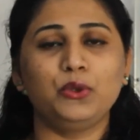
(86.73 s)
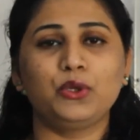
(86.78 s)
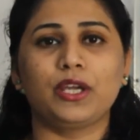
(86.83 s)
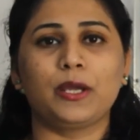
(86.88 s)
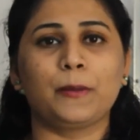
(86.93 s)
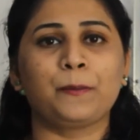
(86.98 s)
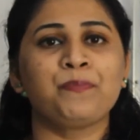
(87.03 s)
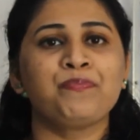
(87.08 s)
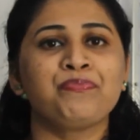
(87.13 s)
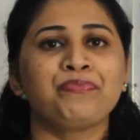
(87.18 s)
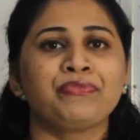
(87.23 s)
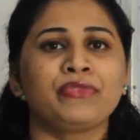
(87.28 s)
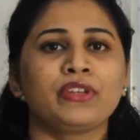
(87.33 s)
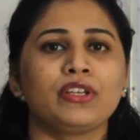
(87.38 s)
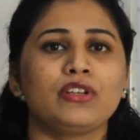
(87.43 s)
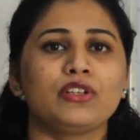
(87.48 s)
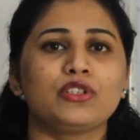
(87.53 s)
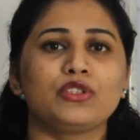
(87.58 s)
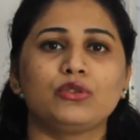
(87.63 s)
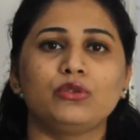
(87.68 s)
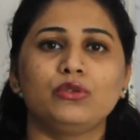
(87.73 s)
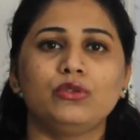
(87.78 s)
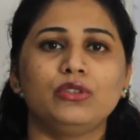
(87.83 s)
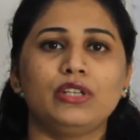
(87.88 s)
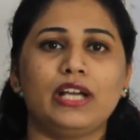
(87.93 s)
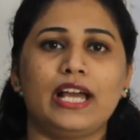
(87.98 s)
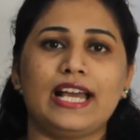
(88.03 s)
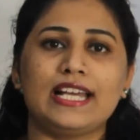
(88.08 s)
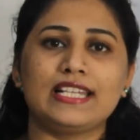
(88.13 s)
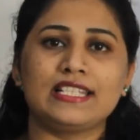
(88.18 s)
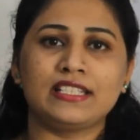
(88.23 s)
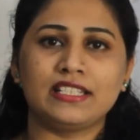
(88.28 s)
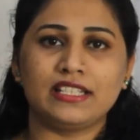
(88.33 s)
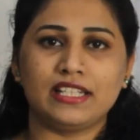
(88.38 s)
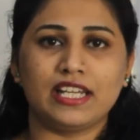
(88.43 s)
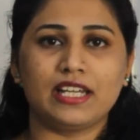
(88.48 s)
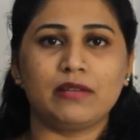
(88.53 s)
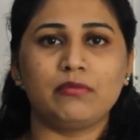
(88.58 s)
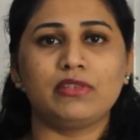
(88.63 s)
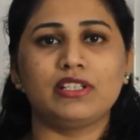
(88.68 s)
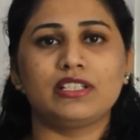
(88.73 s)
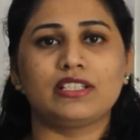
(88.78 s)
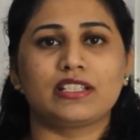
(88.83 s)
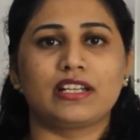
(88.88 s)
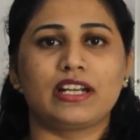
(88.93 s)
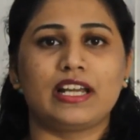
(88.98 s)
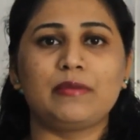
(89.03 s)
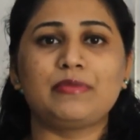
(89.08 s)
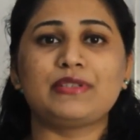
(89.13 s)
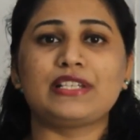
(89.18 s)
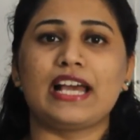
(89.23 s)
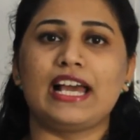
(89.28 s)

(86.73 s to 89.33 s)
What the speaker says: Okay, so as the name describes,